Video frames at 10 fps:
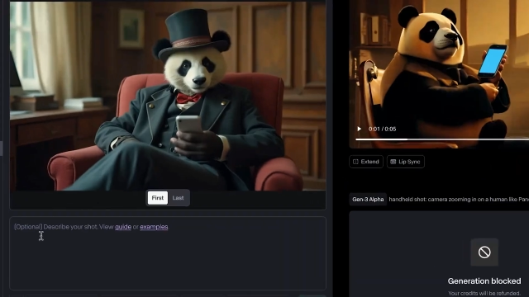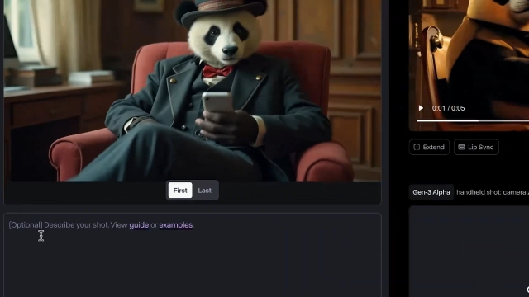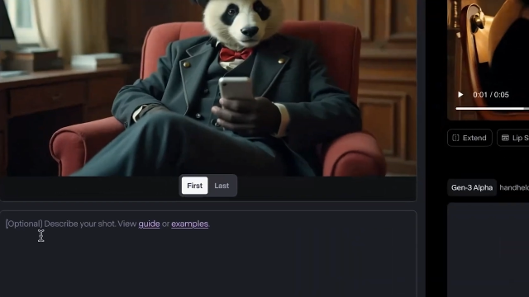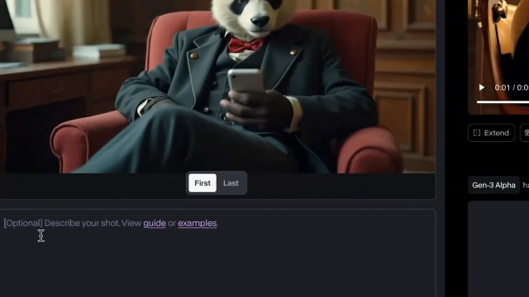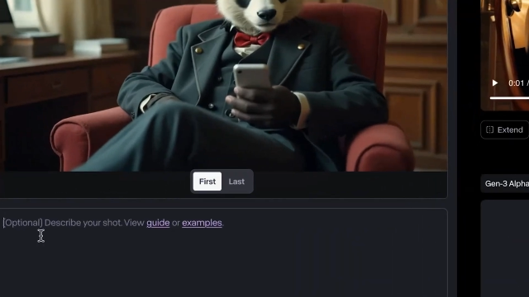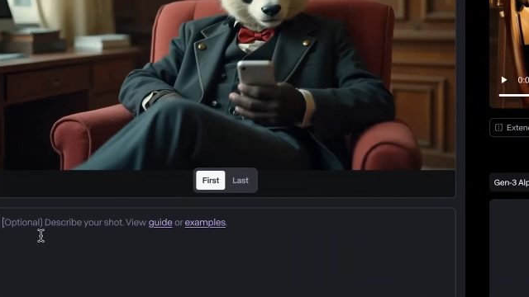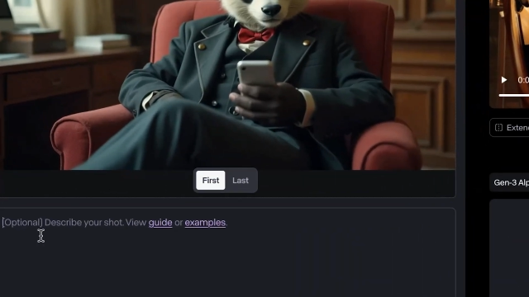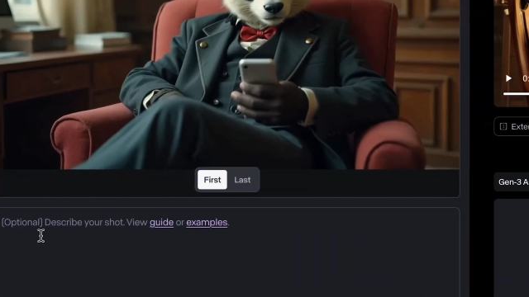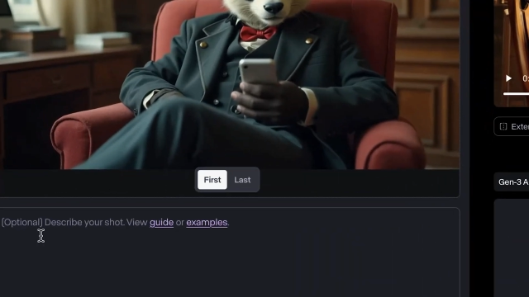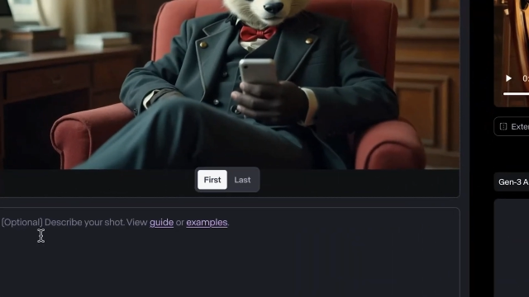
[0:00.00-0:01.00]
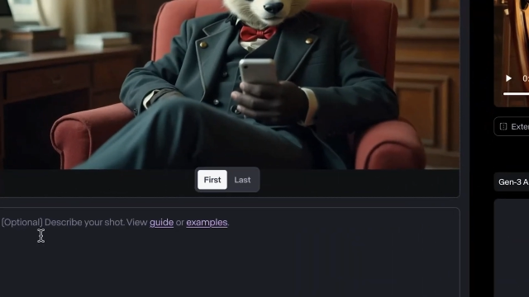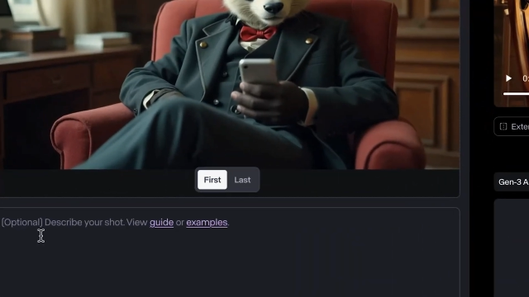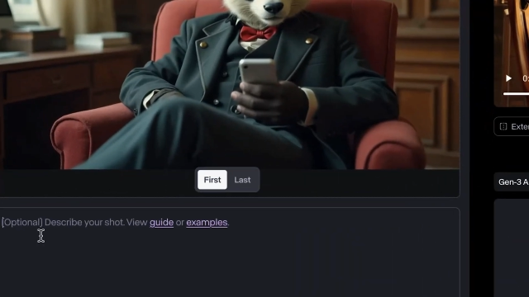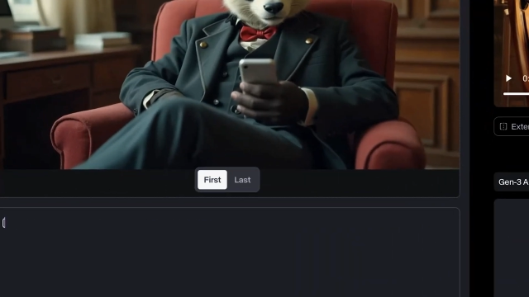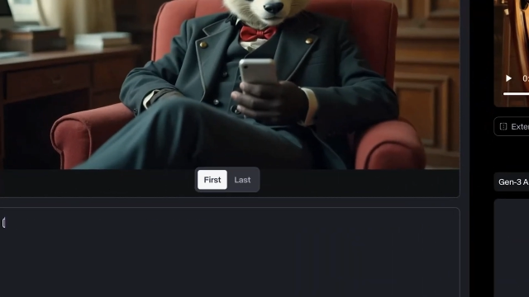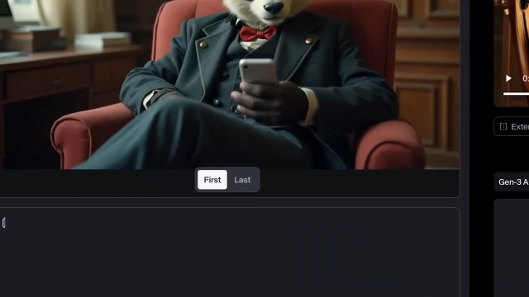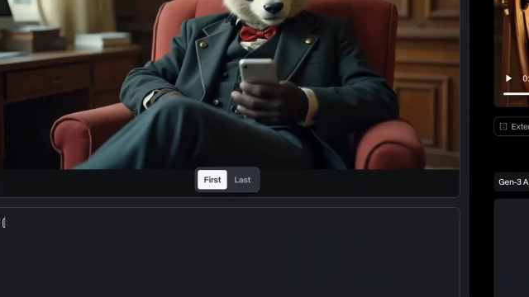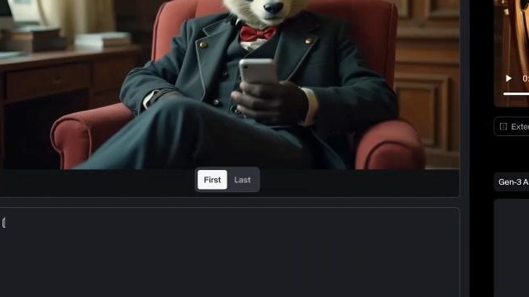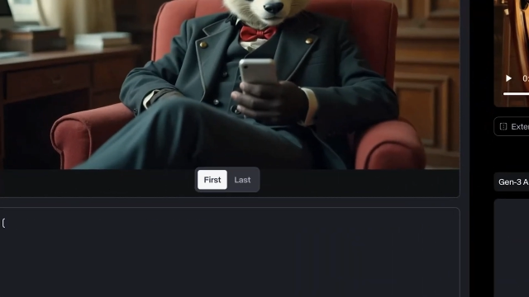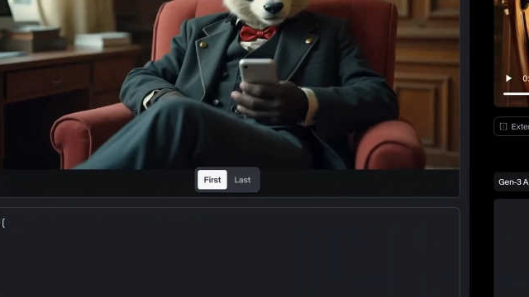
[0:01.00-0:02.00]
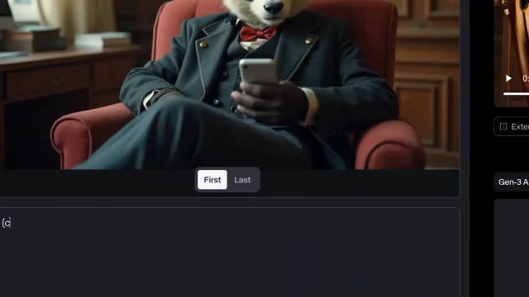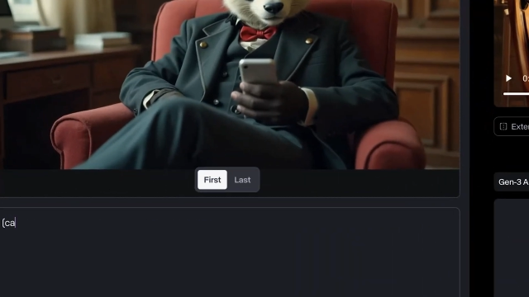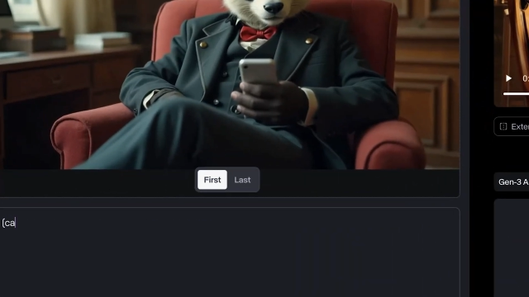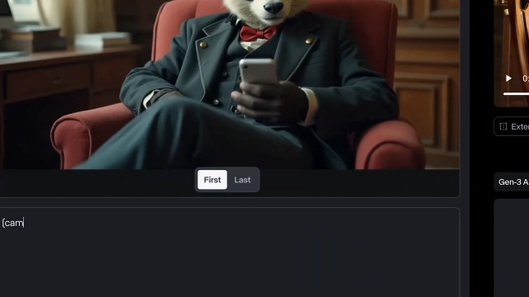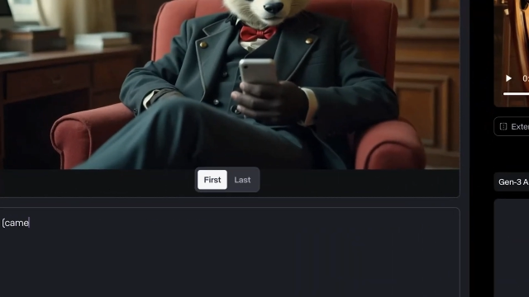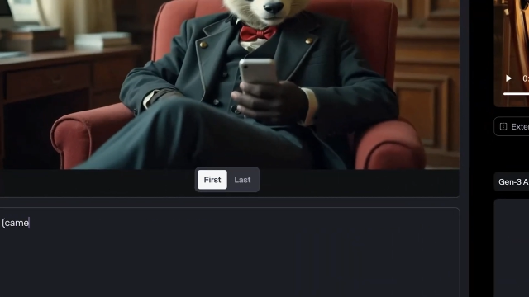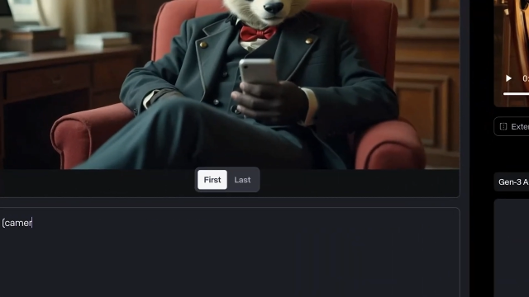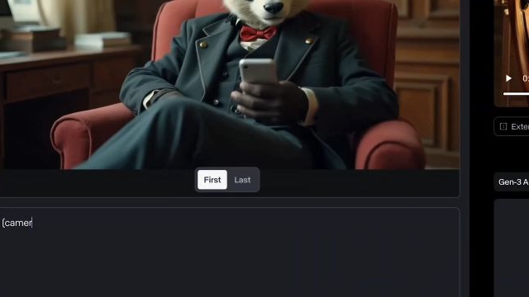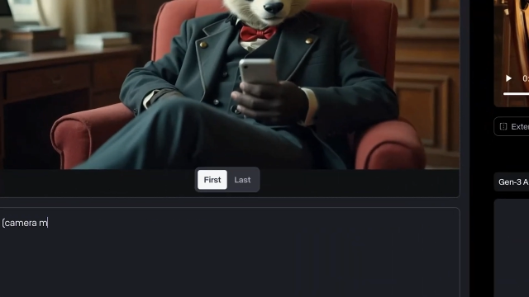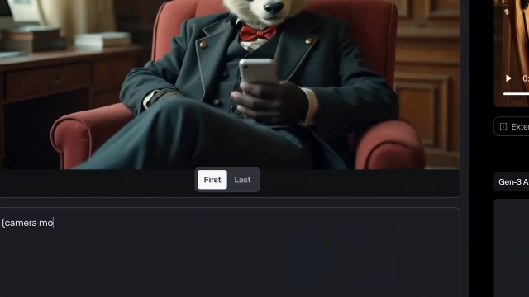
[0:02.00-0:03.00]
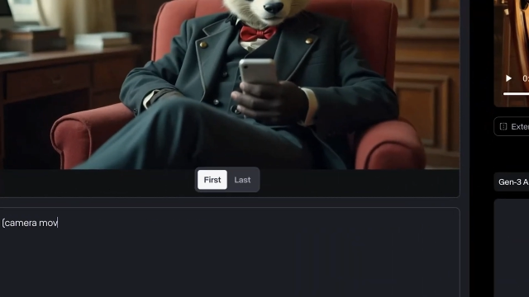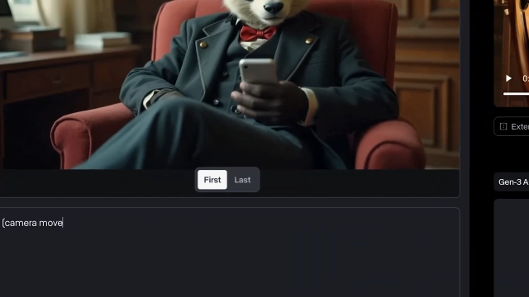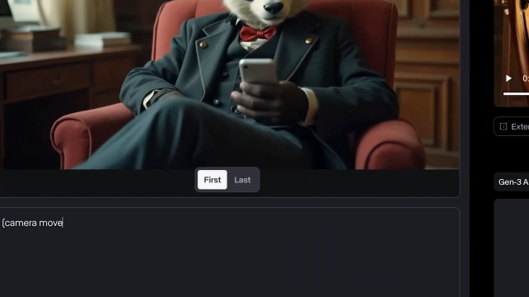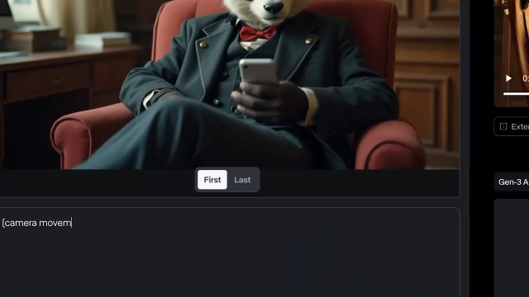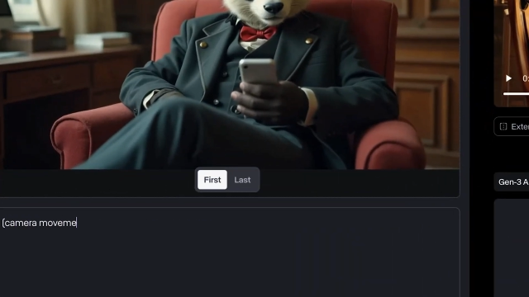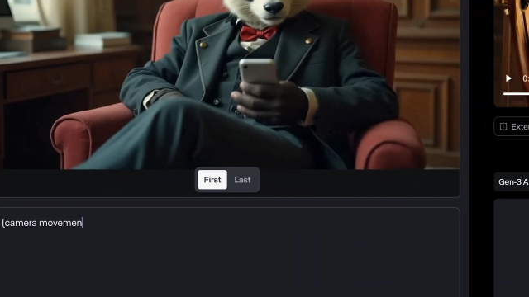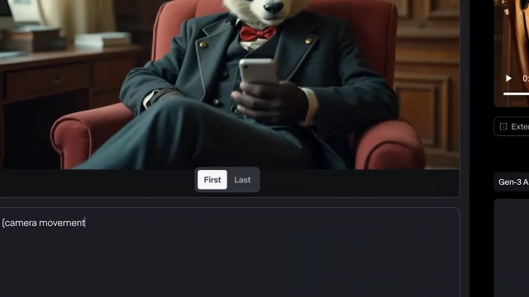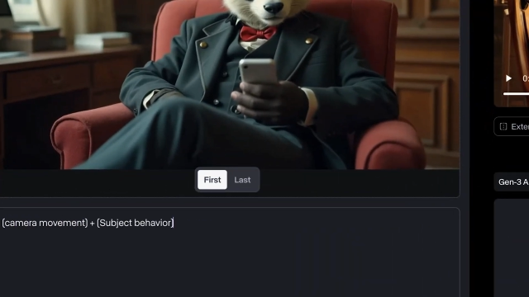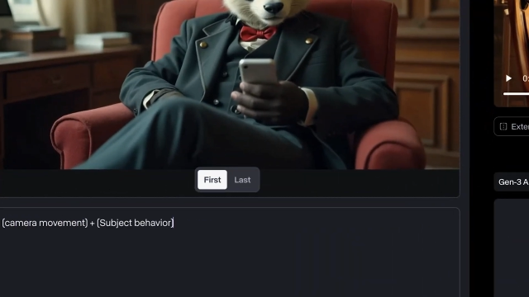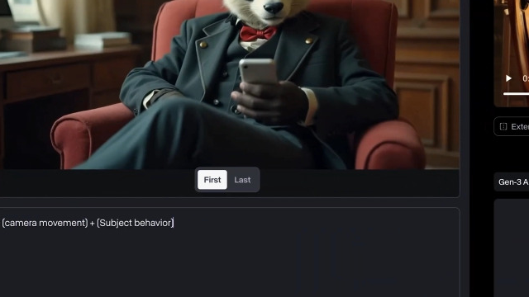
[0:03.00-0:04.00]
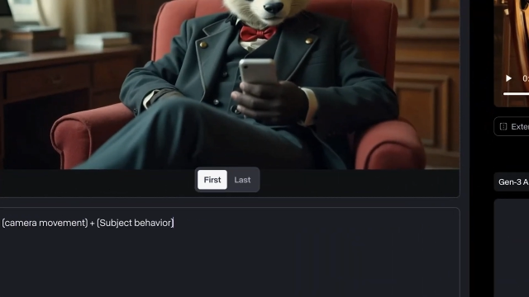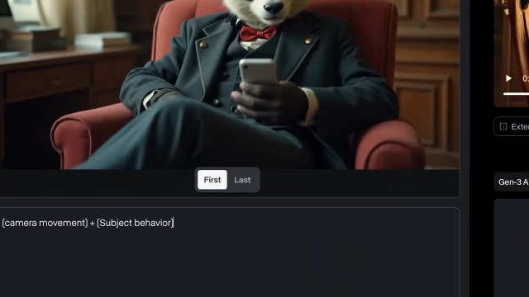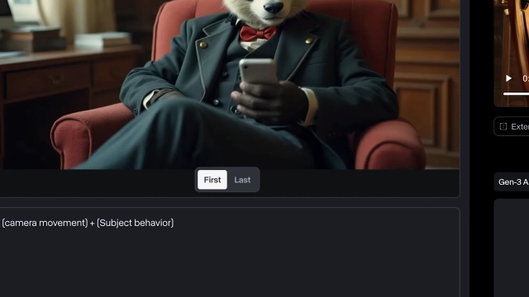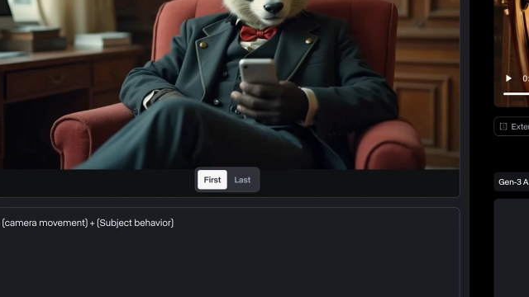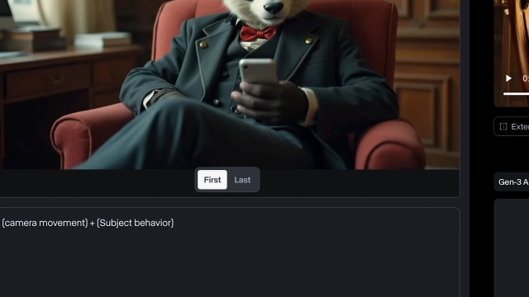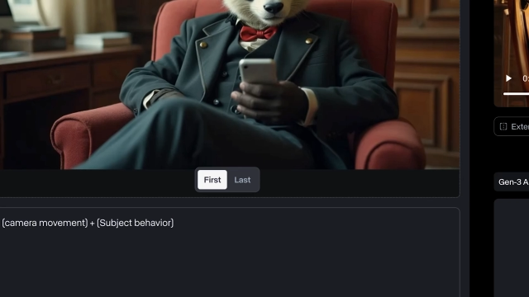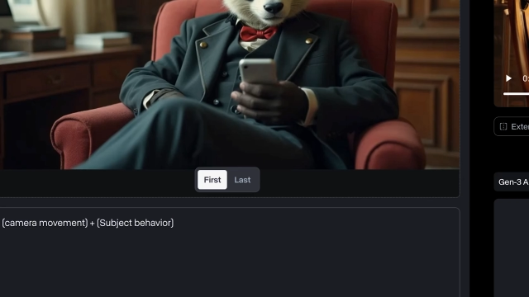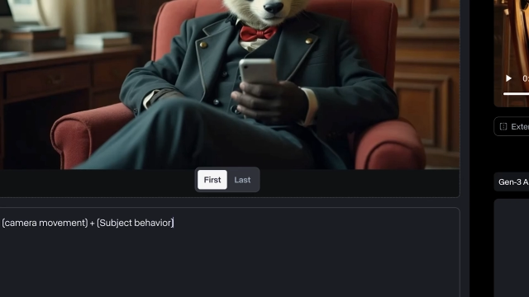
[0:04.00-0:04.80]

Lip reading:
(no speaker visible)